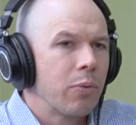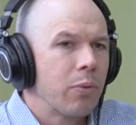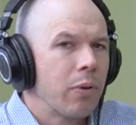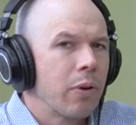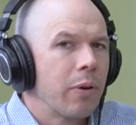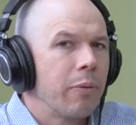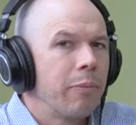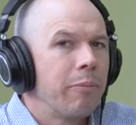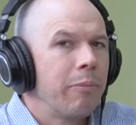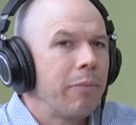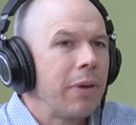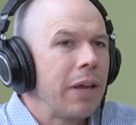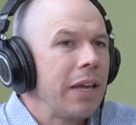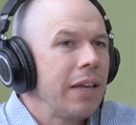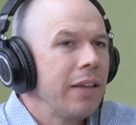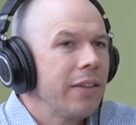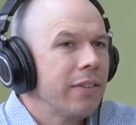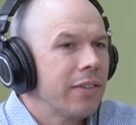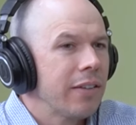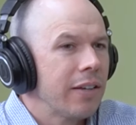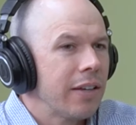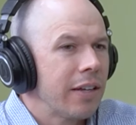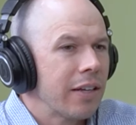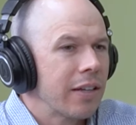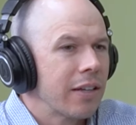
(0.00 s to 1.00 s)
were
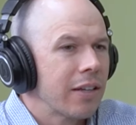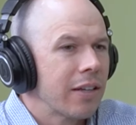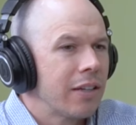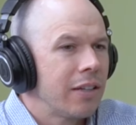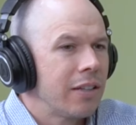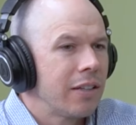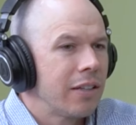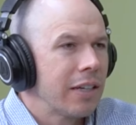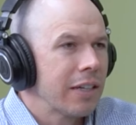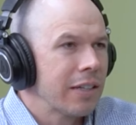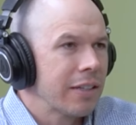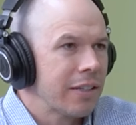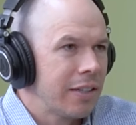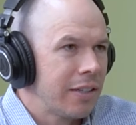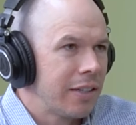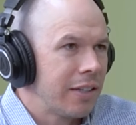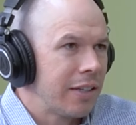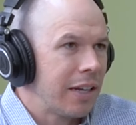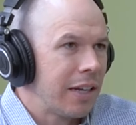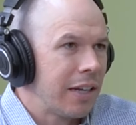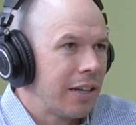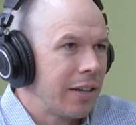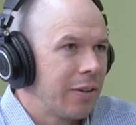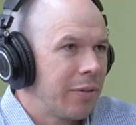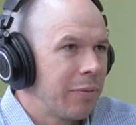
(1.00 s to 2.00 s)
amazing at collecting
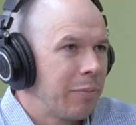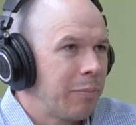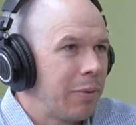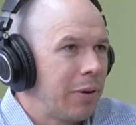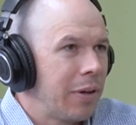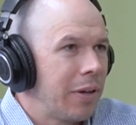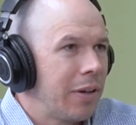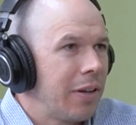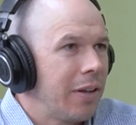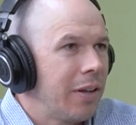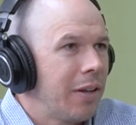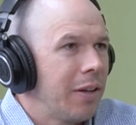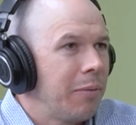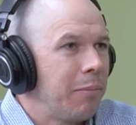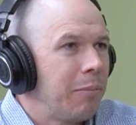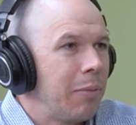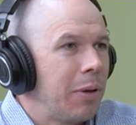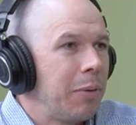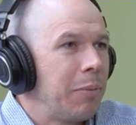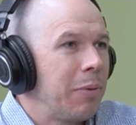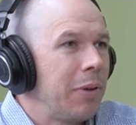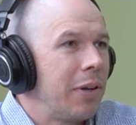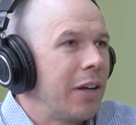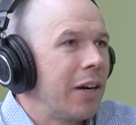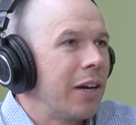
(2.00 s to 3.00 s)
data but
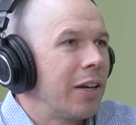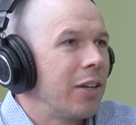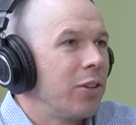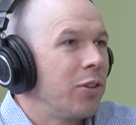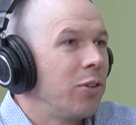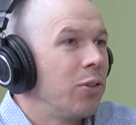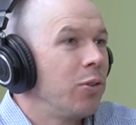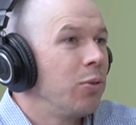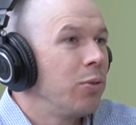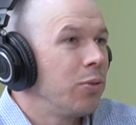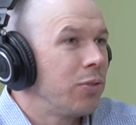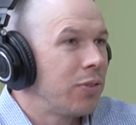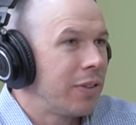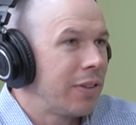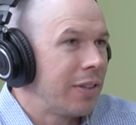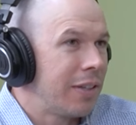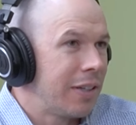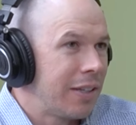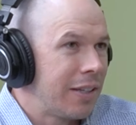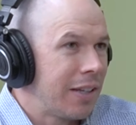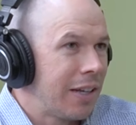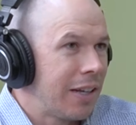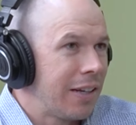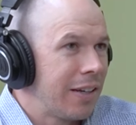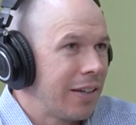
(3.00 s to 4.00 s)
maybe not using the
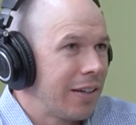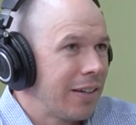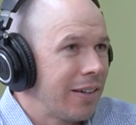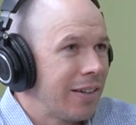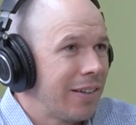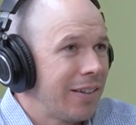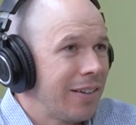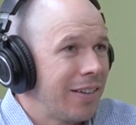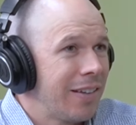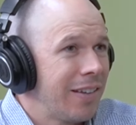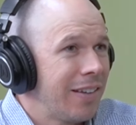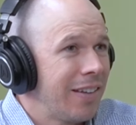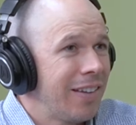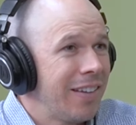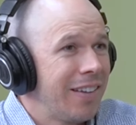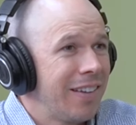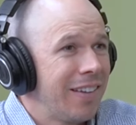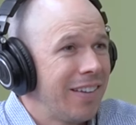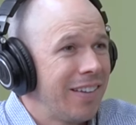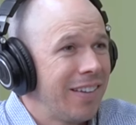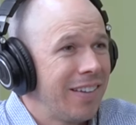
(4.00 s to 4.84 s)
data